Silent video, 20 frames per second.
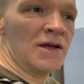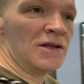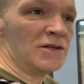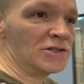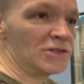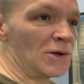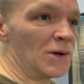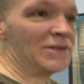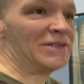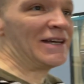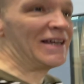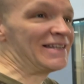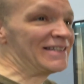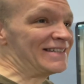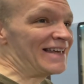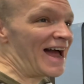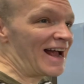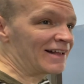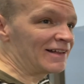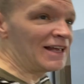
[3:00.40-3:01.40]
So it's
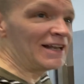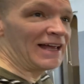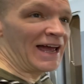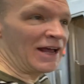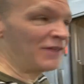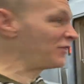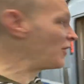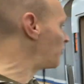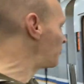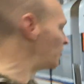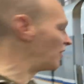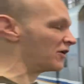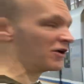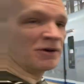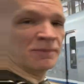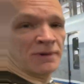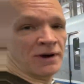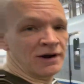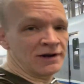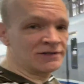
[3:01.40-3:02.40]
exactly like the
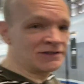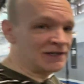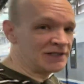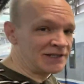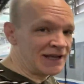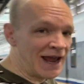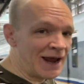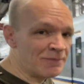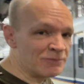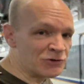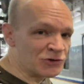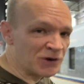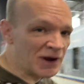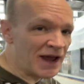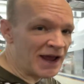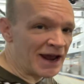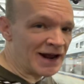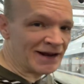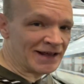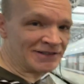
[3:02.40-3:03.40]
Thunderbird. It's the same
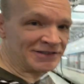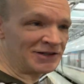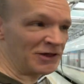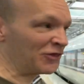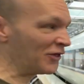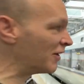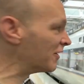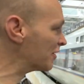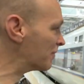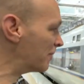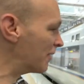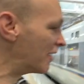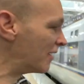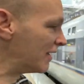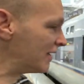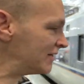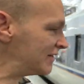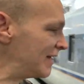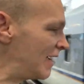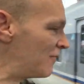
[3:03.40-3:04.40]
train as the Thunderbird,
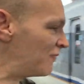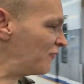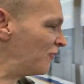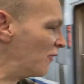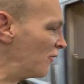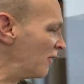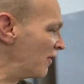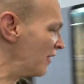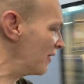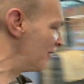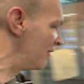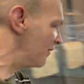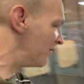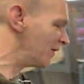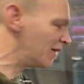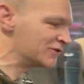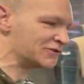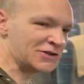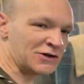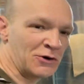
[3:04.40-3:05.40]
except for
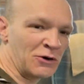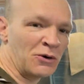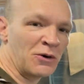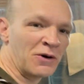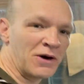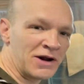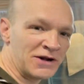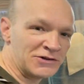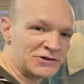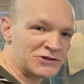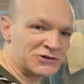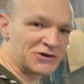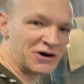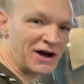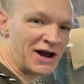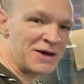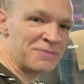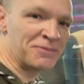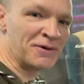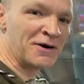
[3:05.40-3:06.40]
there's an orange
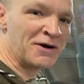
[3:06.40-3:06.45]
stripe,